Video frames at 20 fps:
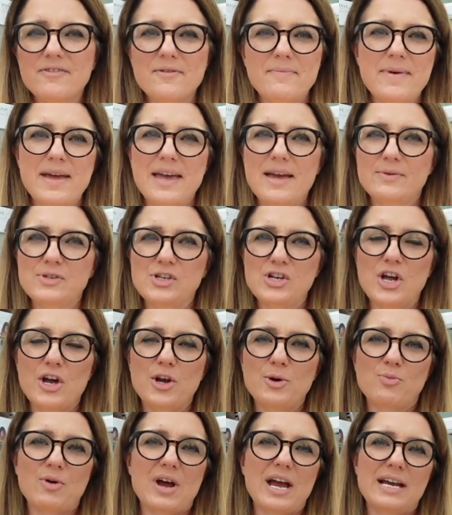for me, it was a
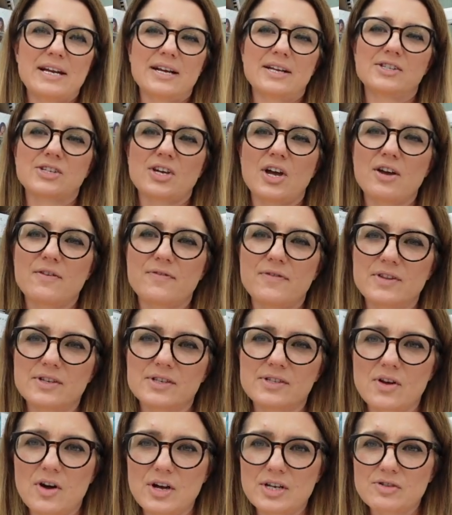no-brainer to go for the
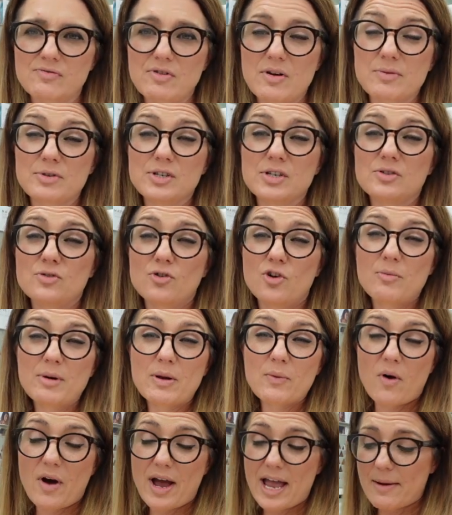size three, which is normally
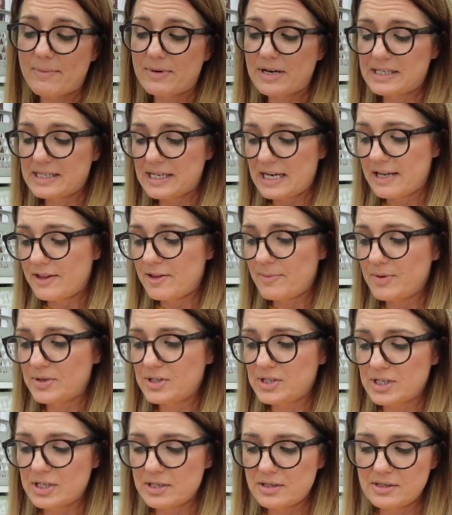what I am in Tilly and the
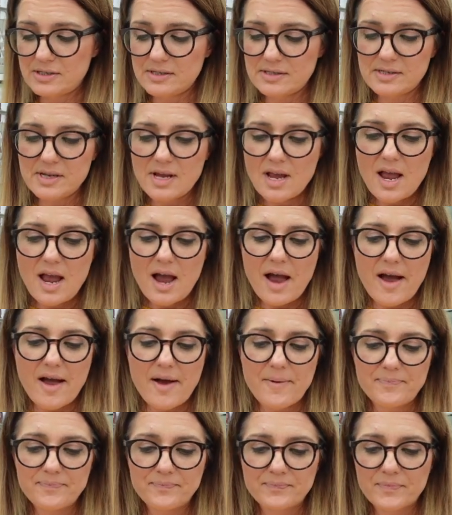Buttons.
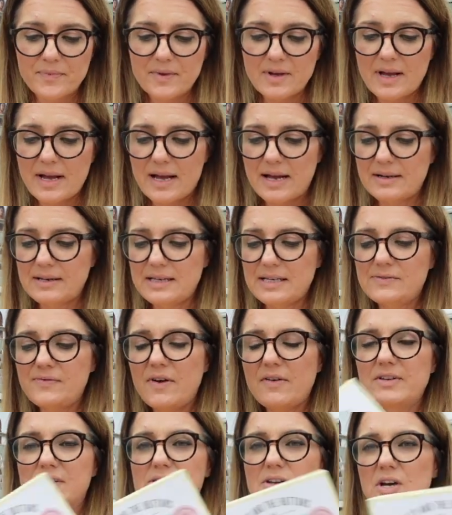Um, and it's
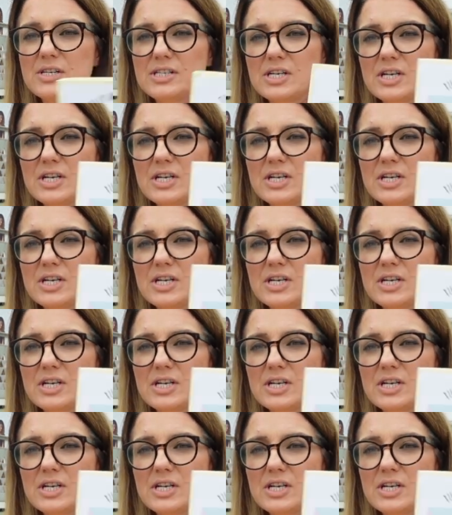very size